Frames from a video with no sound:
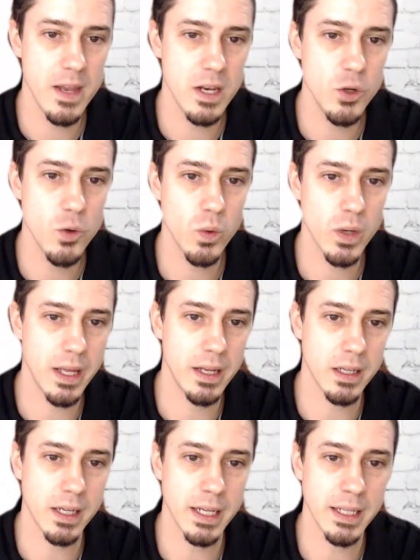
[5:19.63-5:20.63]
And then
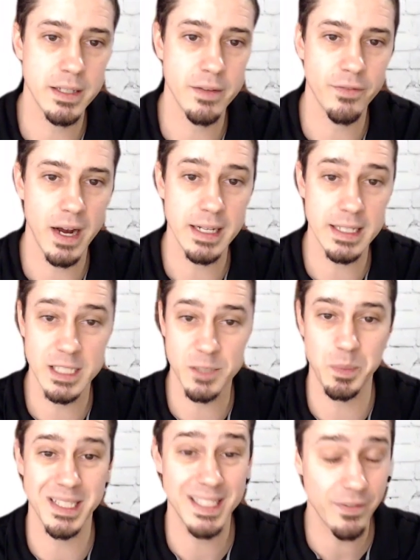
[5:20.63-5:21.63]
you can define a
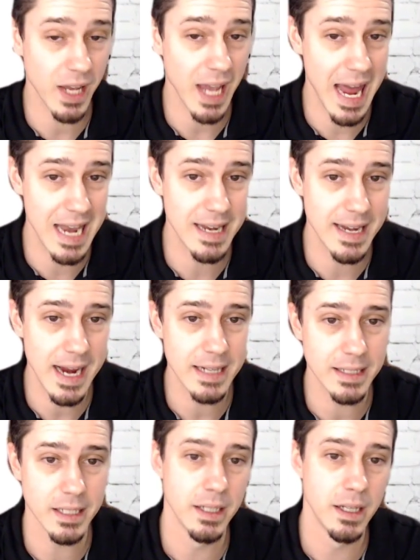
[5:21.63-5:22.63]
specific end
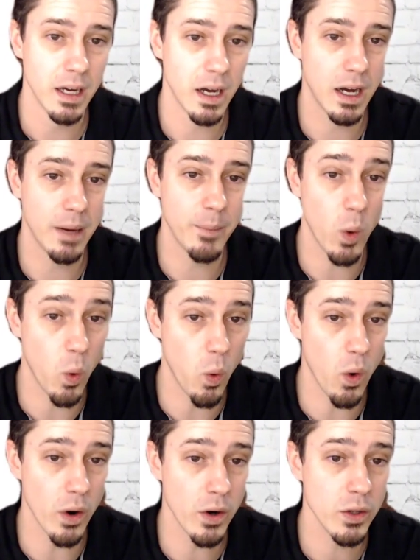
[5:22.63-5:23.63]
date,
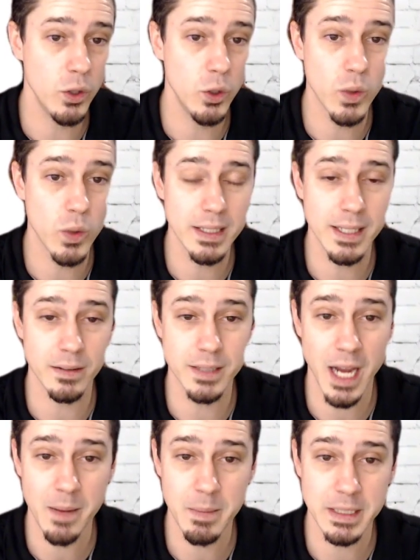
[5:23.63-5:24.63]
or you can tell
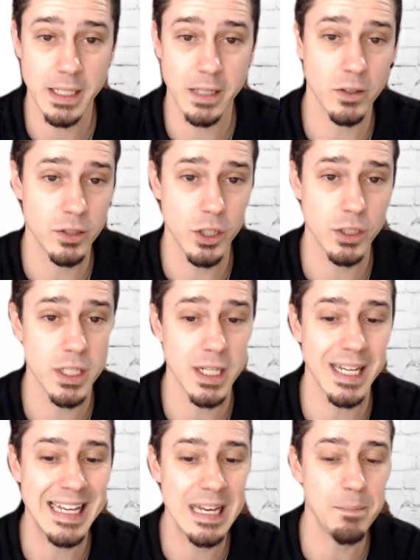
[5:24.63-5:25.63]
TimeXtender just
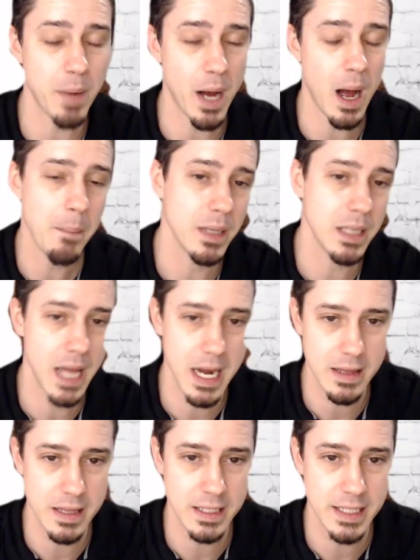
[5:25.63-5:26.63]
to keep
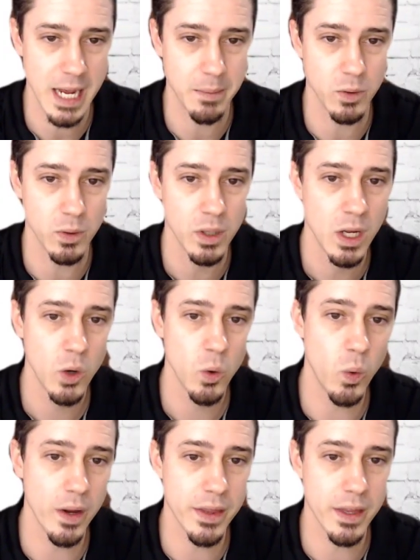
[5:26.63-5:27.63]
populating the table
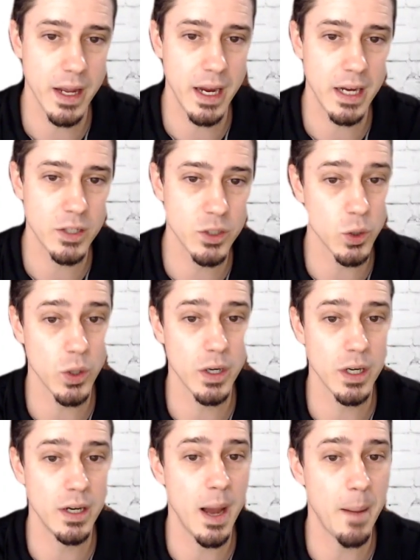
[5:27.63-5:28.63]
with a
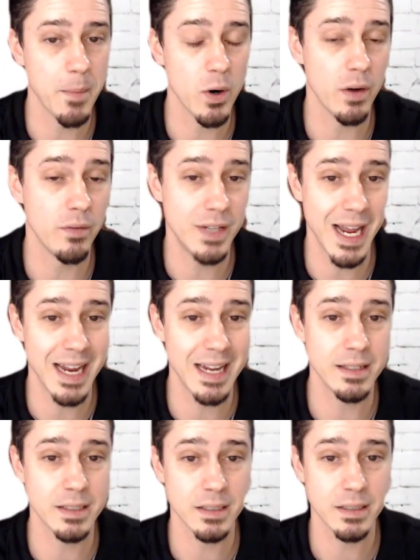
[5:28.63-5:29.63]
certain number of
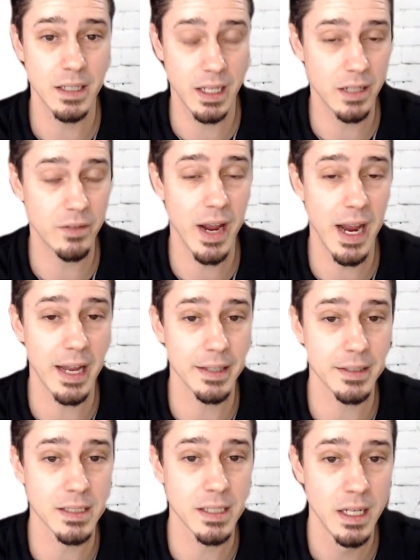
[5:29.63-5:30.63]
days in
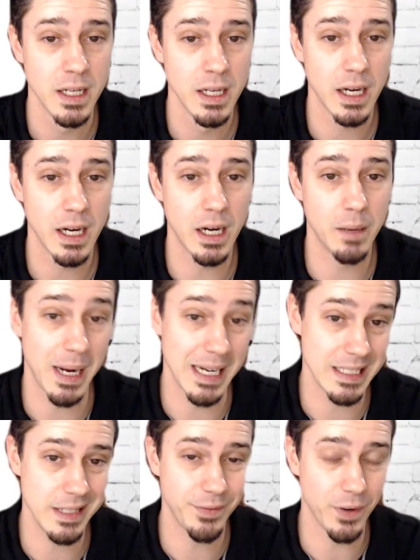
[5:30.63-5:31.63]
advance.
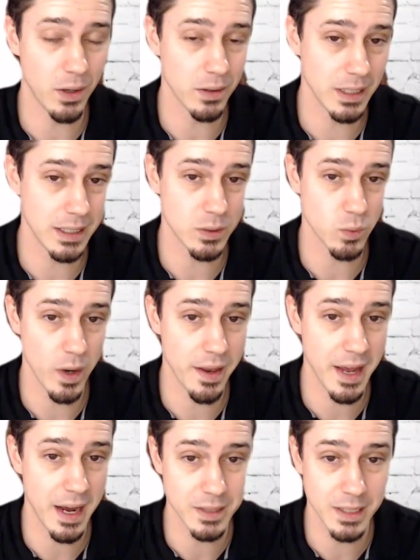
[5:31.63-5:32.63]
By default, it's
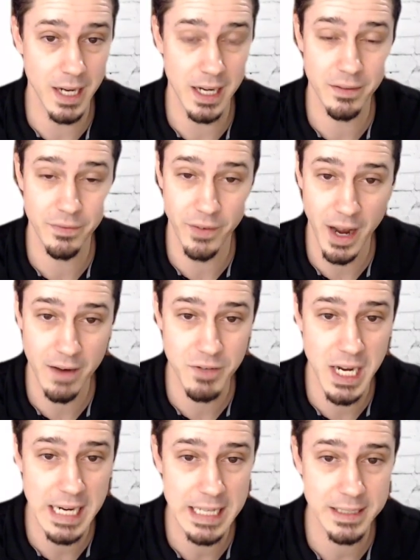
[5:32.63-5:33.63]

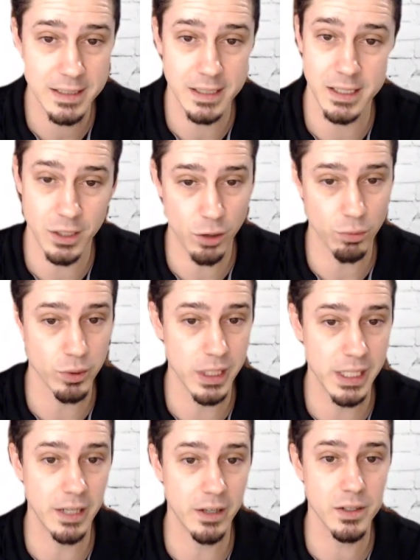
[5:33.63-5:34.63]
1,095 days. This is
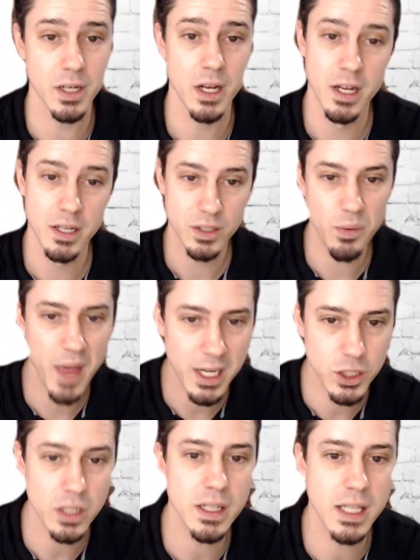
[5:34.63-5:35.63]
3 years. So
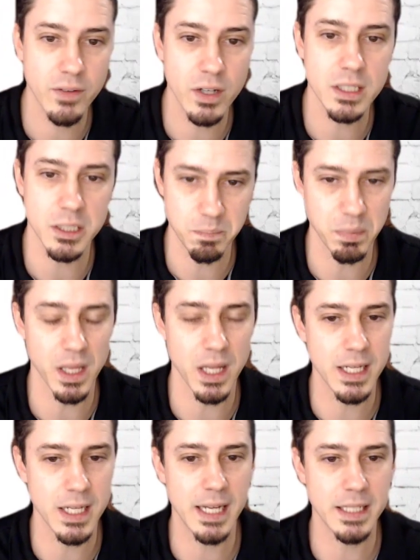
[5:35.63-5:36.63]
that should give us
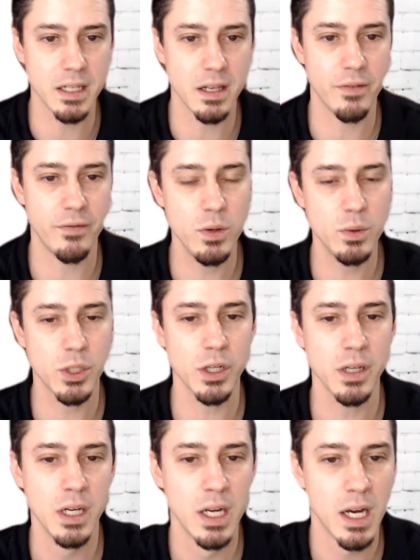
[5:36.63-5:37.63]
plenty of days in the
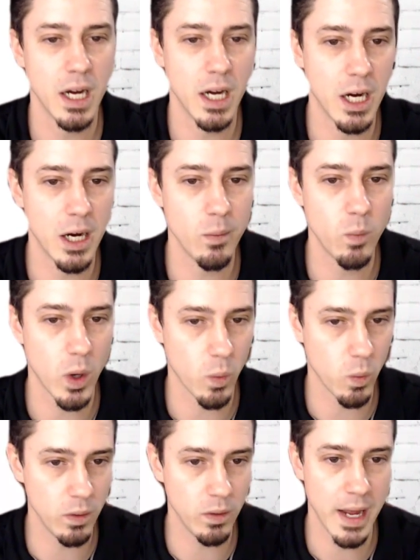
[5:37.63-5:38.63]
future
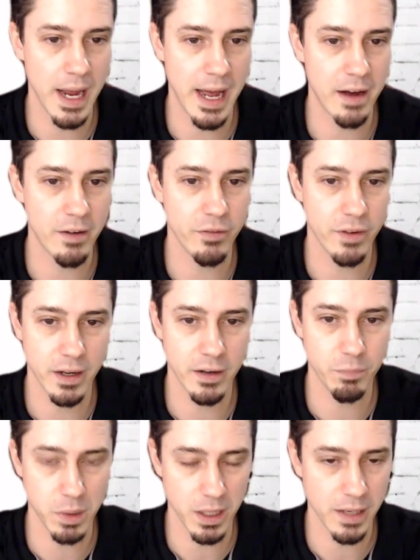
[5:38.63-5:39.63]
where we'll
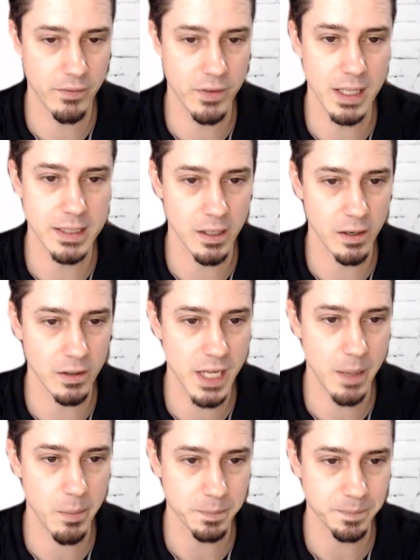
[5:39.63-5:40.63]
have plenty of dates in our
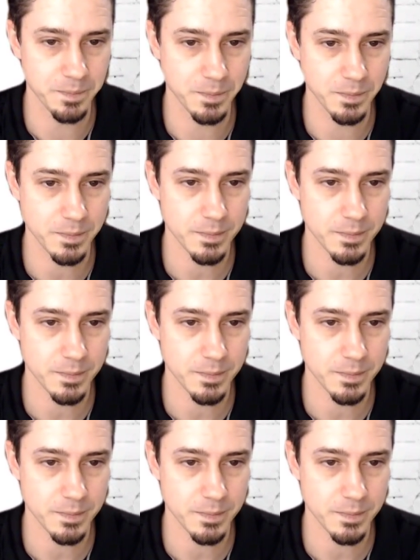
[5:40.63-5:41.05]
table.